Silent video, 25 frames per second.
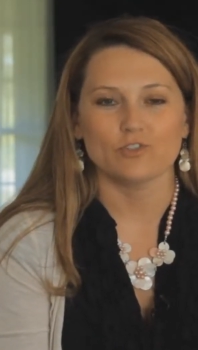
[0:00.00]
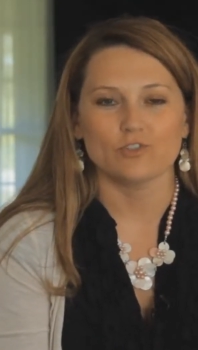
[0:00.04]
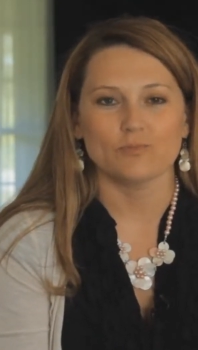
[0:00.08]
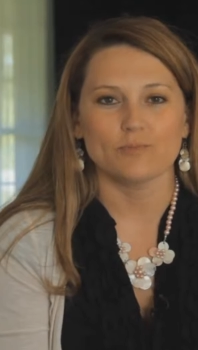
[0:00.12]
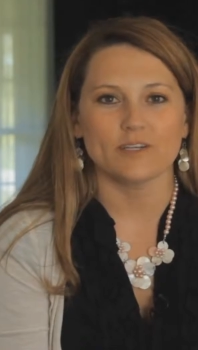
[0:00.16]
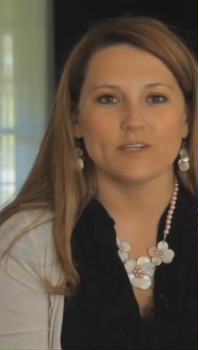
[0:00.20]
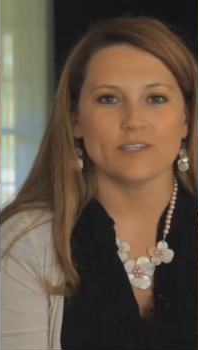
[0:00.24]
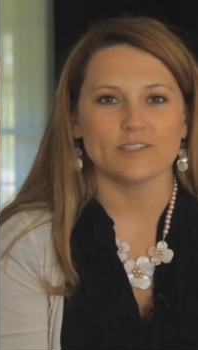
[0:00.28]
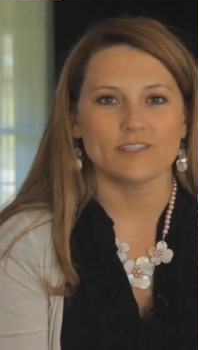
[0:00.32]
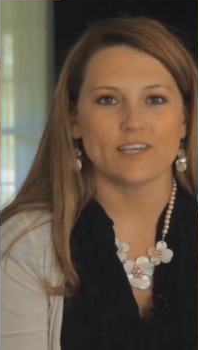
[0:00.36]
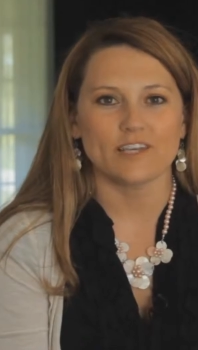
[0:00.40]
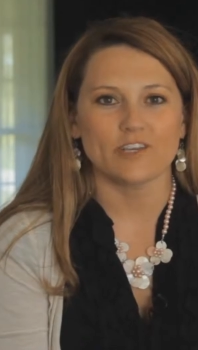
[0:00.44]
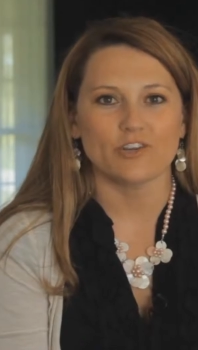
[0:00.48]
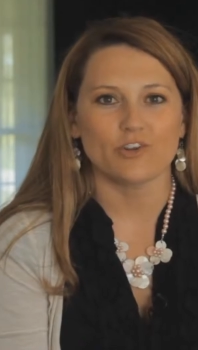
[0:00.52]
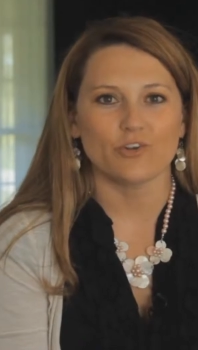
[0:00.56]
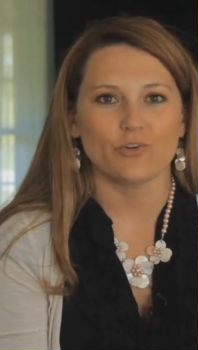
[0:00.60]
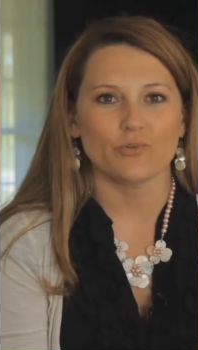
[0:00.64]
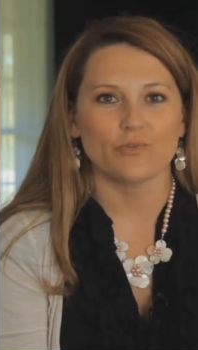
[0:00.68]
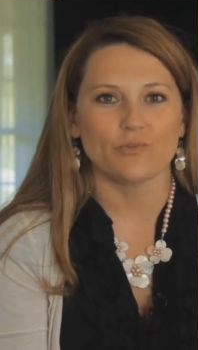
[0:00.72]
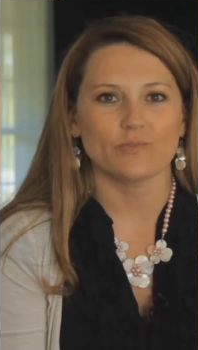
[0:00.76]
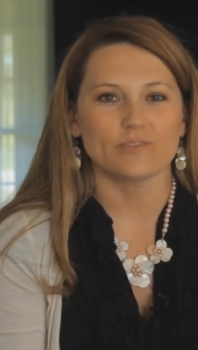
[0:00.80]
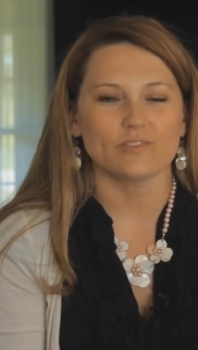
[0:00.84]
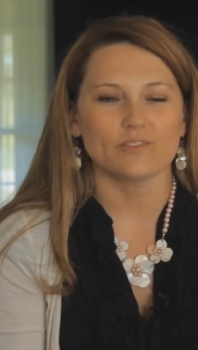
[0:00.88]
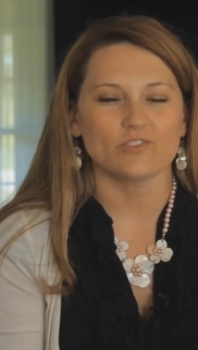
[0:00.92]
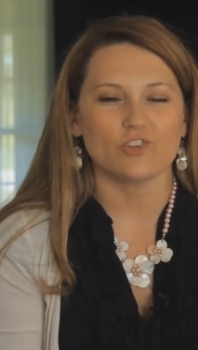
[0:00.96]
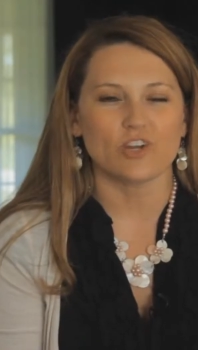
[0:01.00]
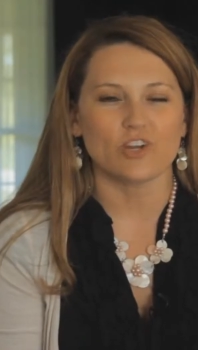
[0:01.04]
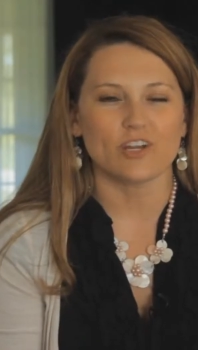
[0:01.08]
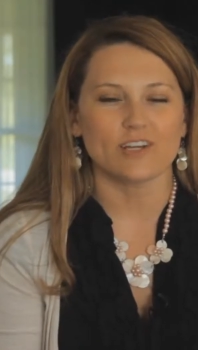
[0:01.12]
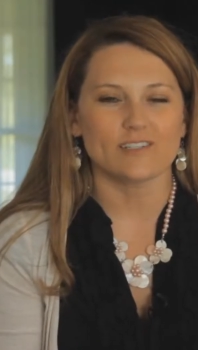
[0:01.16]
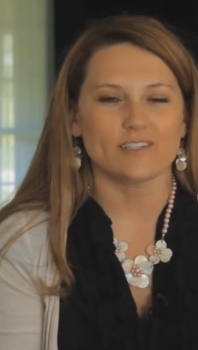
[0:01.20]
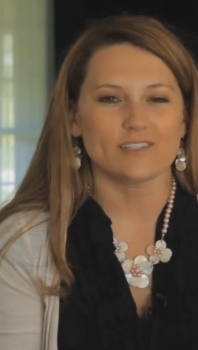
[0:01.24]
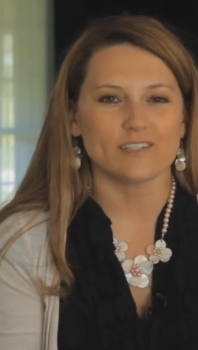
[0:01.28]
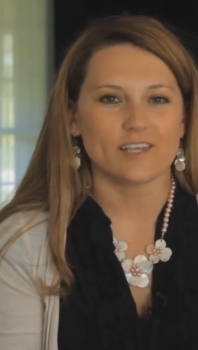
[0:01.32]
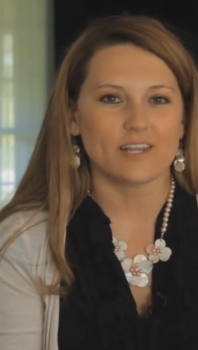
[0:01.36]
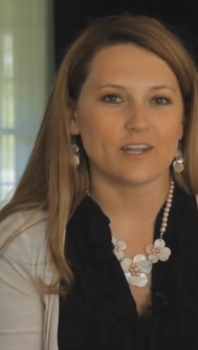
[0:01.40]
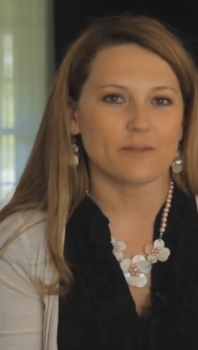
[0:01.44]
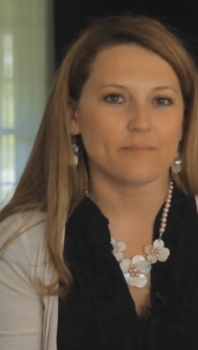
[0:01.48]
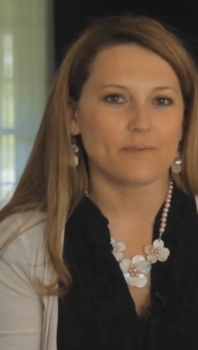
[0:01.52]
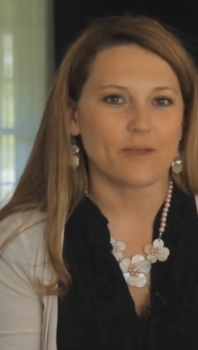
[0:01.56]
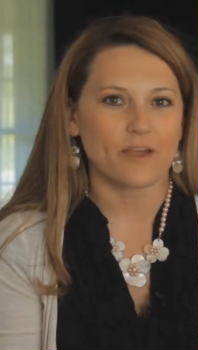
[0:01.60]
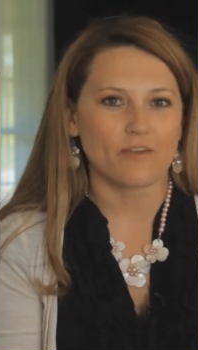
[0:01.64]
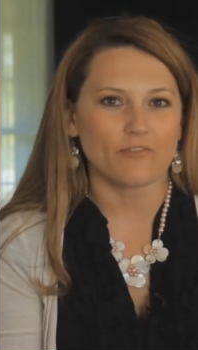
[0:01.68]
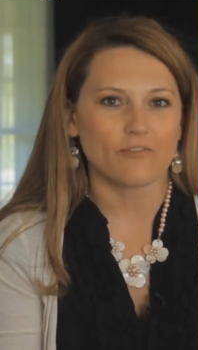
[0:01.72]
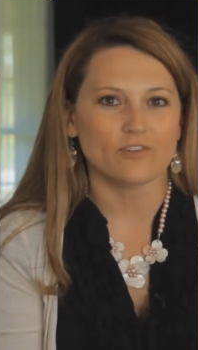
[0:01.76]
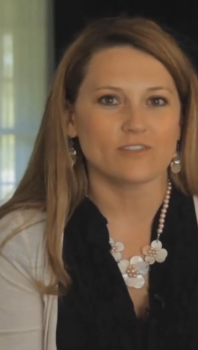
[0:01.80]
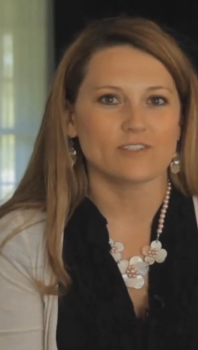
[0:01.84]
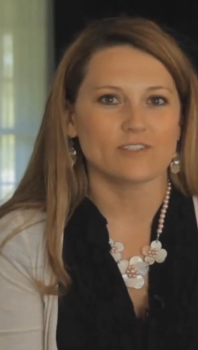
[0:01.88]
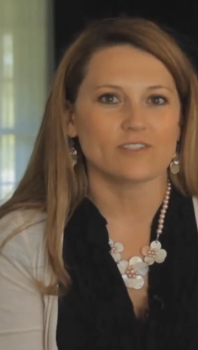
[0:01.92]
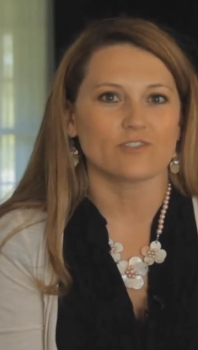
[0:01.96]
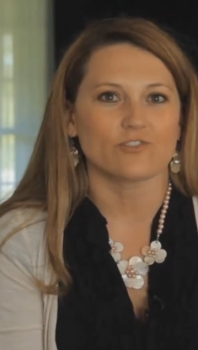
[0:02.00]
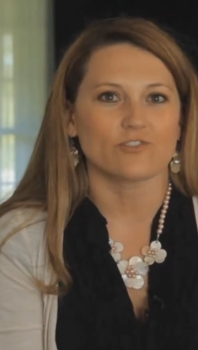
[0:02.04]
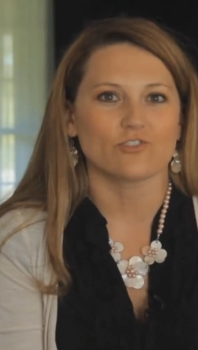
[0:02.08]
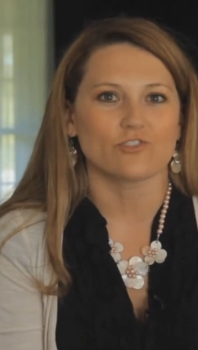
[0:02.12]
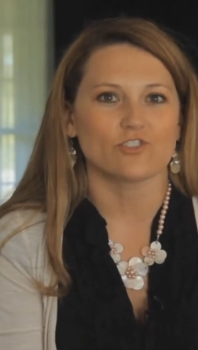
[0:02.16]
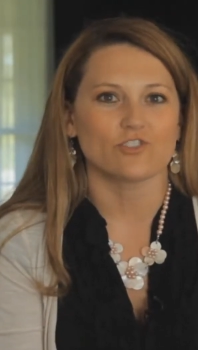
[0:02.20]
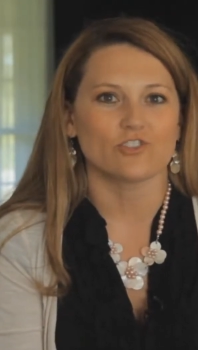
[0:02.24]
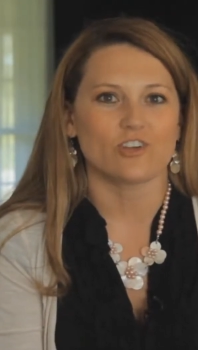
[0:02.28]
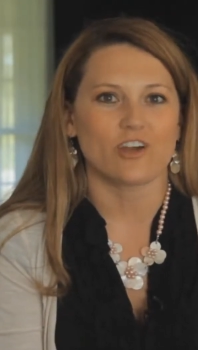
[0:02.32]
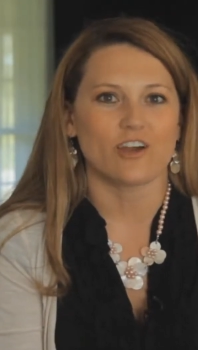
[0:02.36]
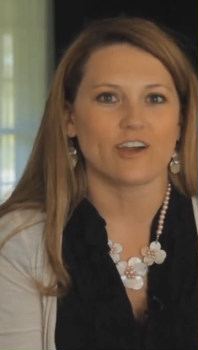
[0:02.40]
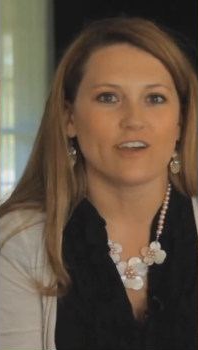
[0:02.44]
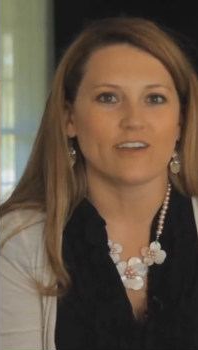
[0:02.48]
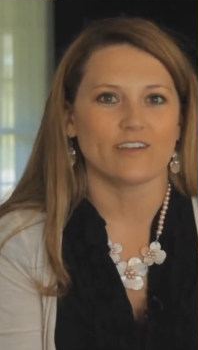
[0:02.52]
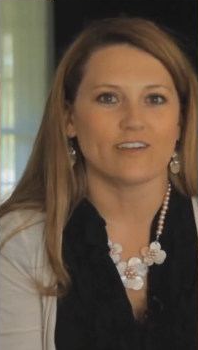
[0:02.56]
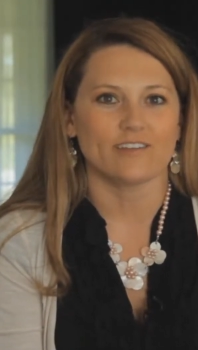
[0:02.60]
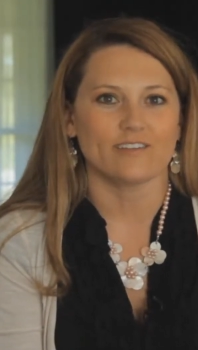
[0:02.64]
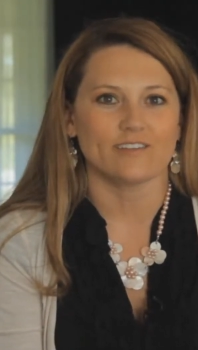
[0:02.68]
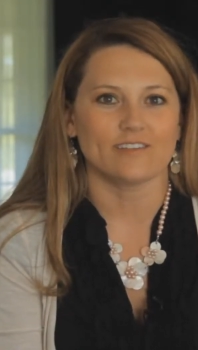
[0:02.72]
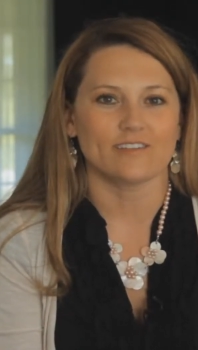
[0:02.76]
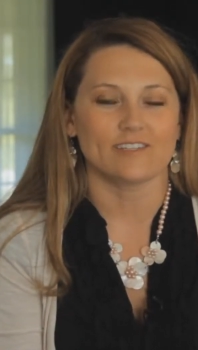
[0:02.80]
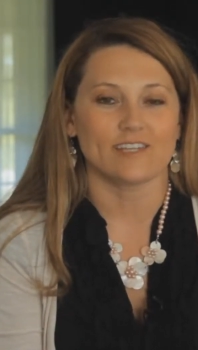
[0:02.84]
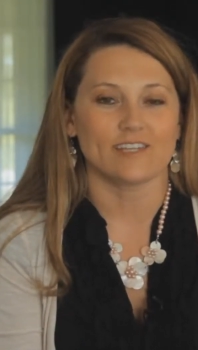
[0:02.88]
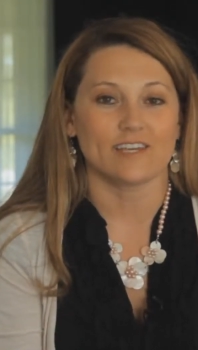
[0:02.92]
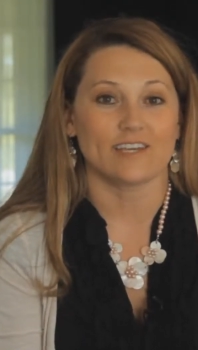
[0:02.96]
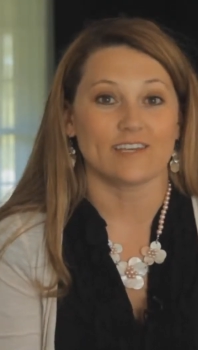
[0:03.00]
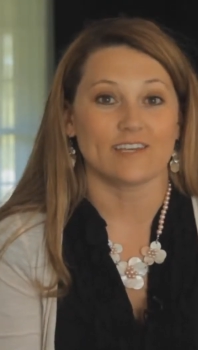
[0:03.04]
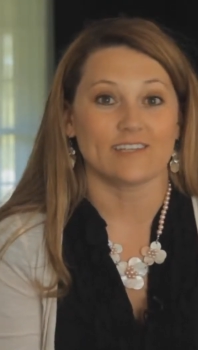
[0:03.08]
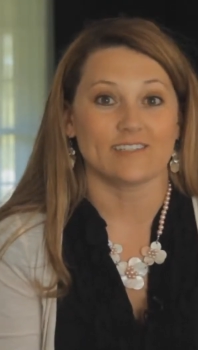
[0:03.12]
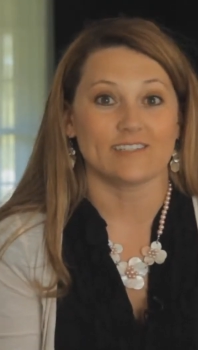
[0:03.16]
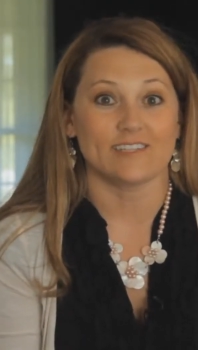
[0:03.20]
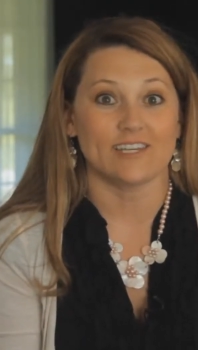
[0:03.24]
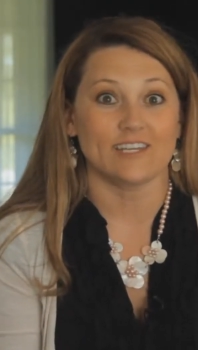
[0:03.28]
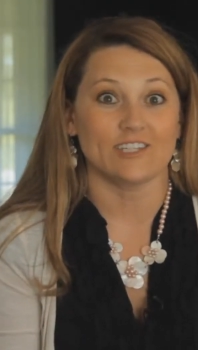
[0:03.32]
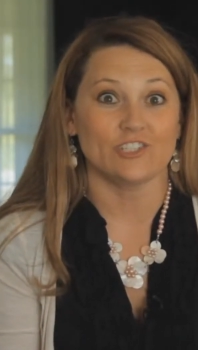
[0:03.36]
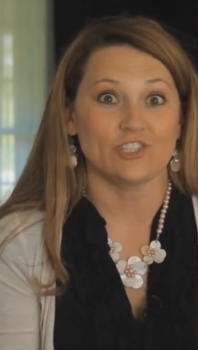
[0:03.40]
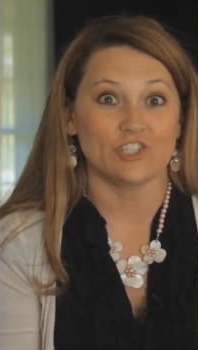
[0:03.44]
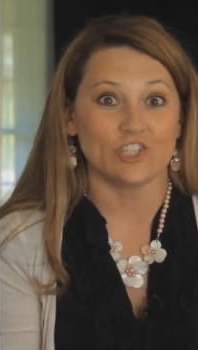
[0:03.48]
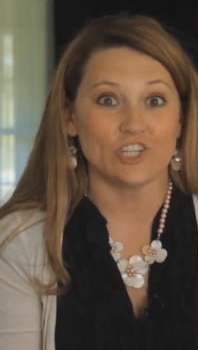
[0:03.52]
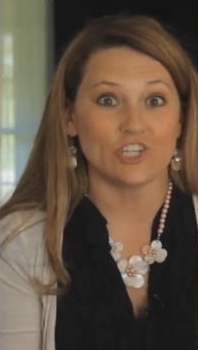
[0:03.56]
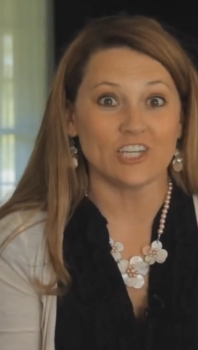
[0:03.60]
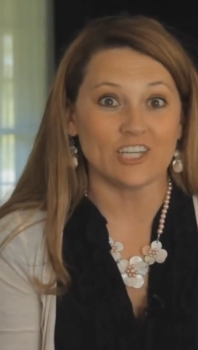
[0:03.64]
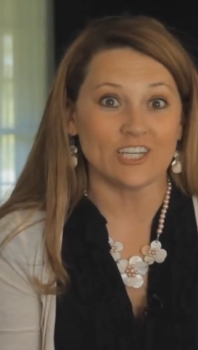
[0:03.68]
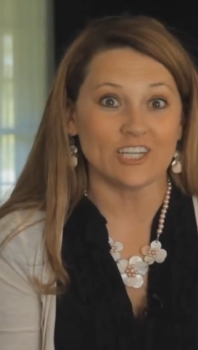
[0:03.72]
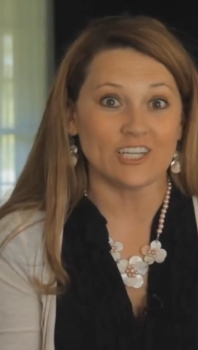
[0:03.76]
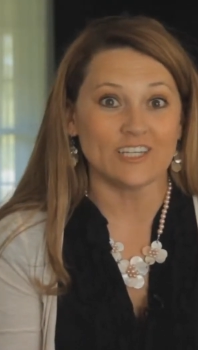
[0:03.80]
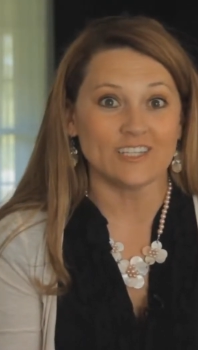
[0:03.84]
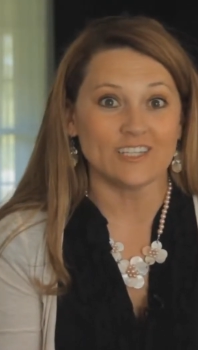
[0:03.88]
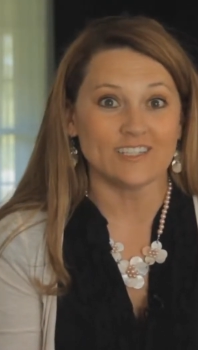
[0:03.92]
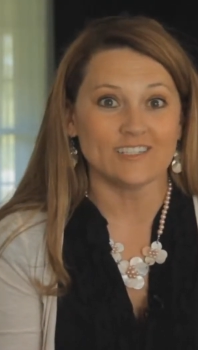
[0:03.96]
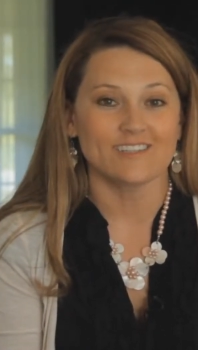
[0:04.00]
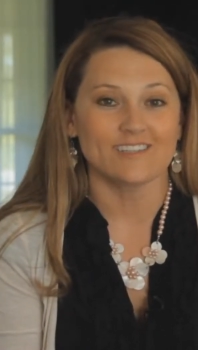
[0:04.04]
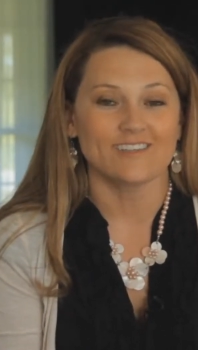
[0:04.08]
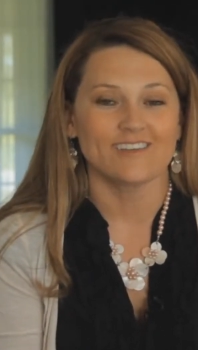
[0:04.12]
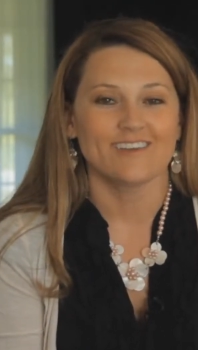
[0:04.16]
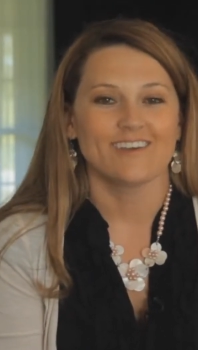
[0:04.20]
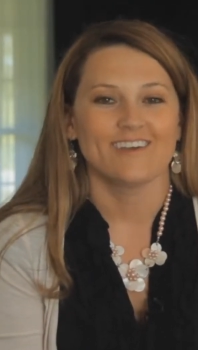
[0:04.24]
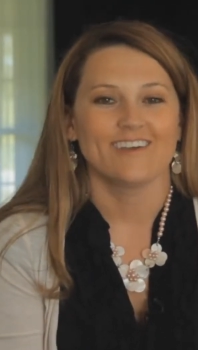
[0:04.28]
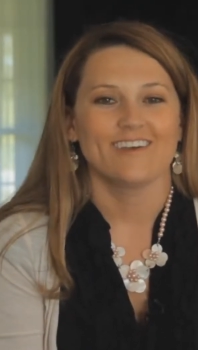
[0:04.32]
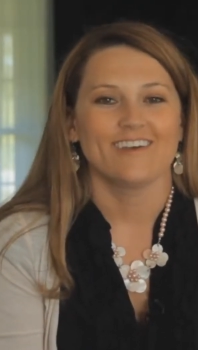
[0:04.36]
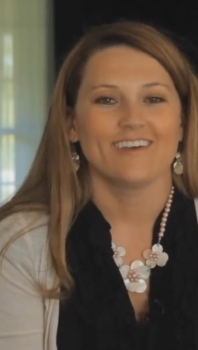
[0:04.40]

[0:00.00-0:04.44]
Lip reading: which means I don't try to set up every single shot and say cheese.